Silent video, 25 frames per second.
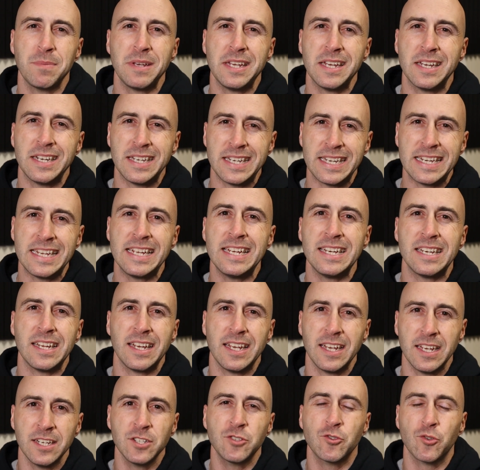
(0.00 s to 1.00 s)
be a neat
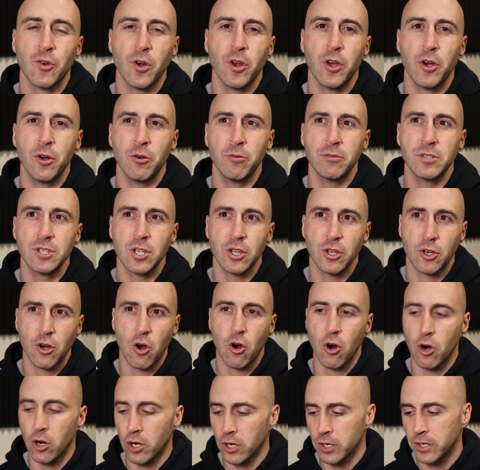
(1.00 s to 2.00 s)
intro to the
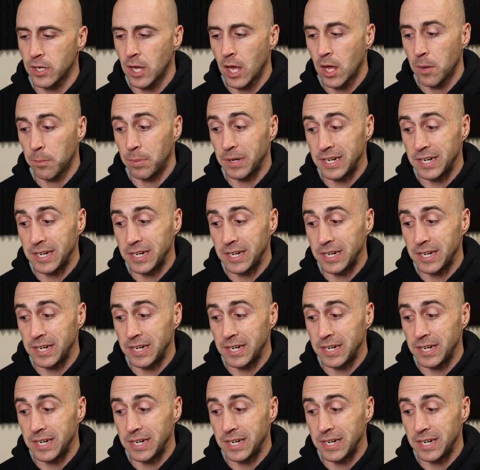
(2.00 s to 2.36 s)
card,